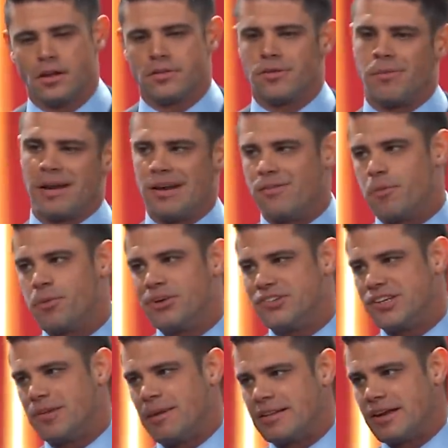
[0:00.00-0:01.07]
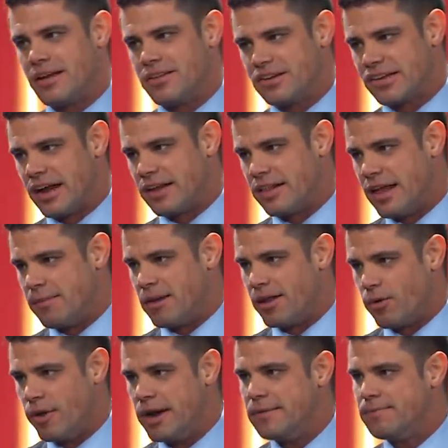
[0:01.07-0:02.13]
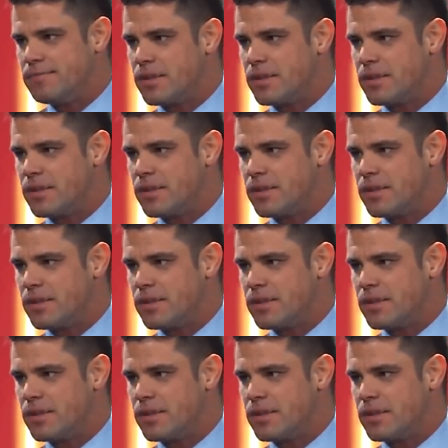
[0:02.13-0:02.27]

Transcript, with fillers: Nobody ever preaches about the other side of that, by the way.